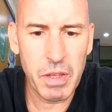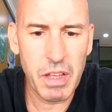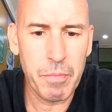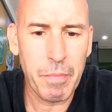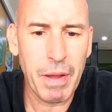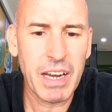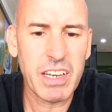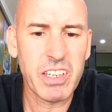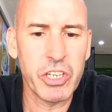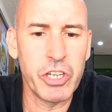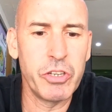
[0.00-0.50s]

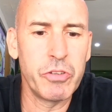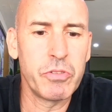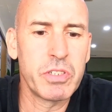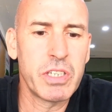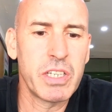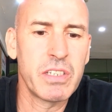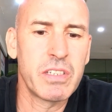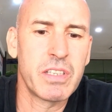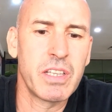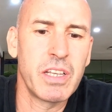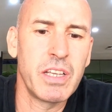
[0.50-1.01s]
bit of bad
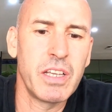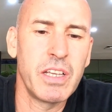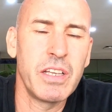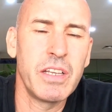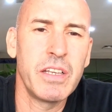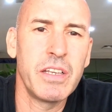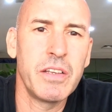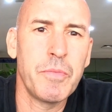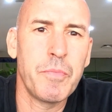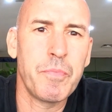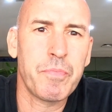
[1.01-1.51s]
news, is
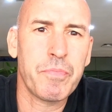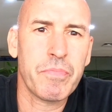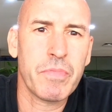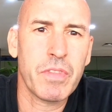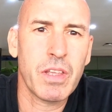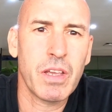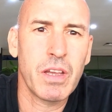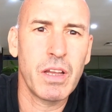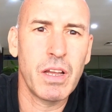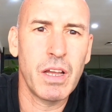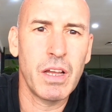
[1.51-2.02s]
the
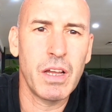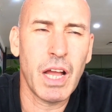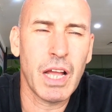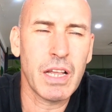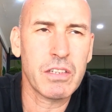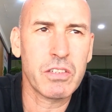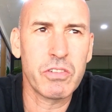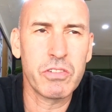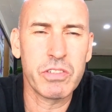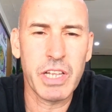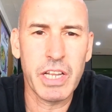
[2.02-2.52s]

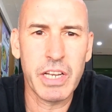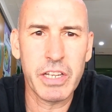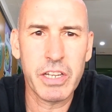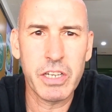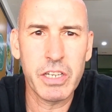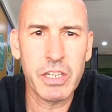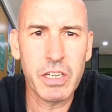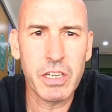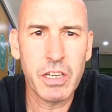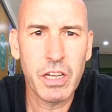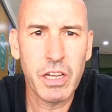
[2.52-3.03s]

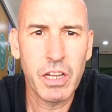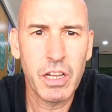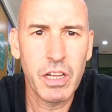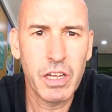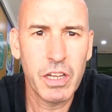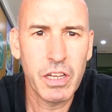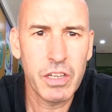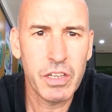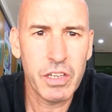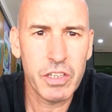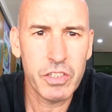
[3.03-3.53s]
AstraZeneca
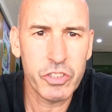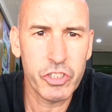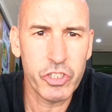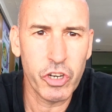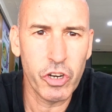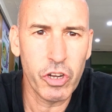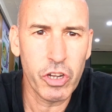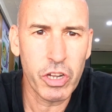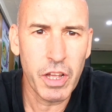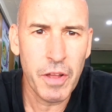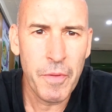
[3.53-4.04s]

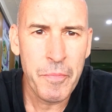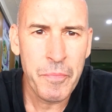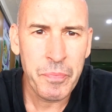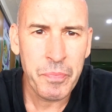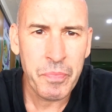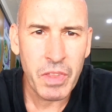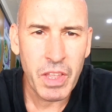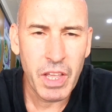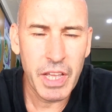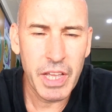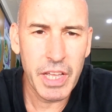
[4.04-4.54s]
drug
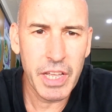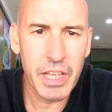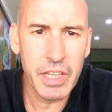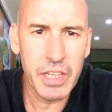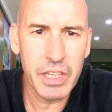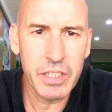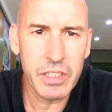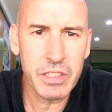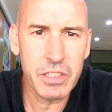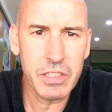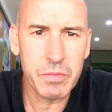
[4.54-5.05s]

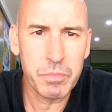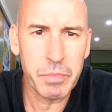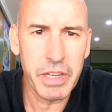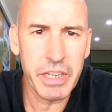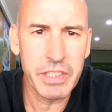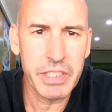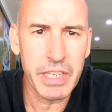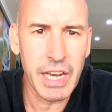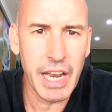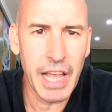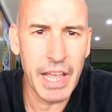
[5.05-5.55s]
is
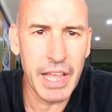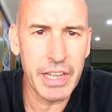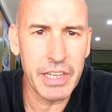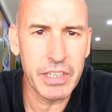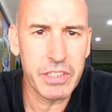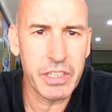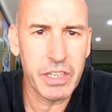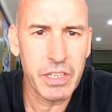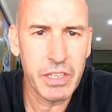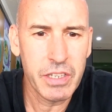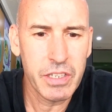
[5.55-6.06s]
being
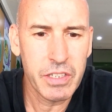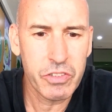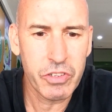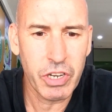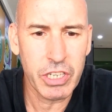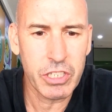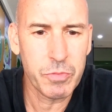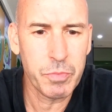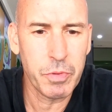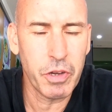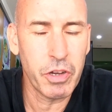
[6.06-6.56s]
delayed
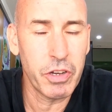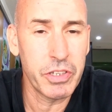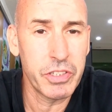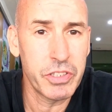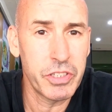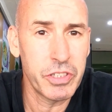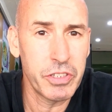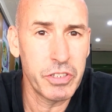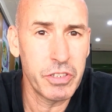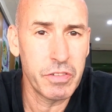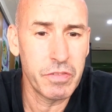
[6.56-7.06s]

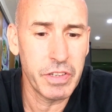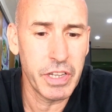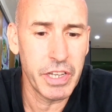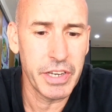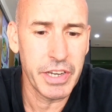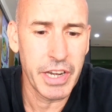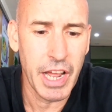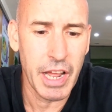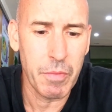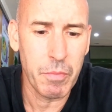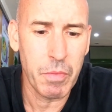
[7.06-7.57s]
transporting to
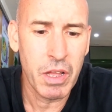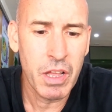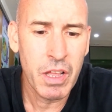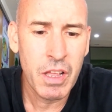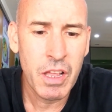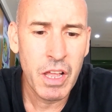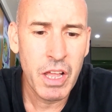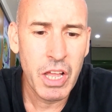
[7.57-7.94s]
Vietnam.